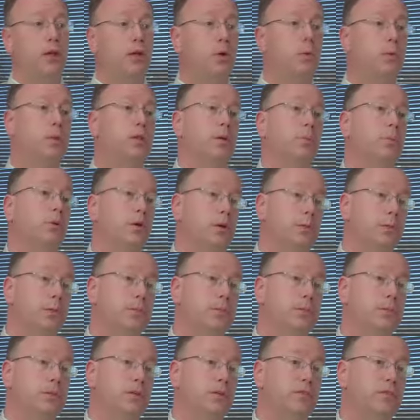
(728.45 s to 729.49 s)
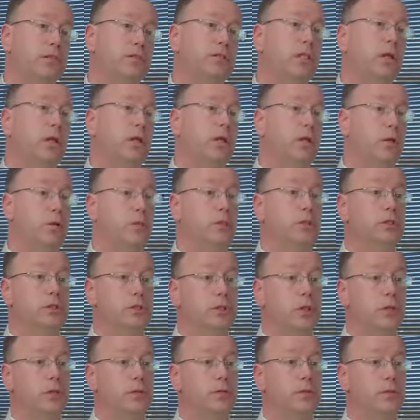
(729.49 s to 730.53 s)
you with the premium service you
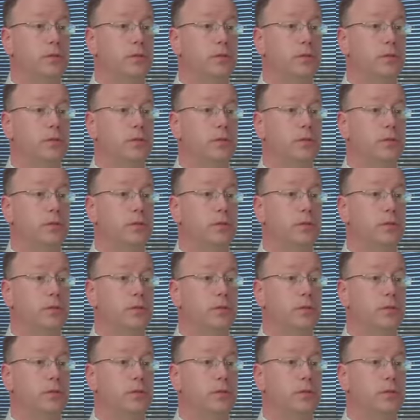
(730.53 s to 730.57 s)
deserve?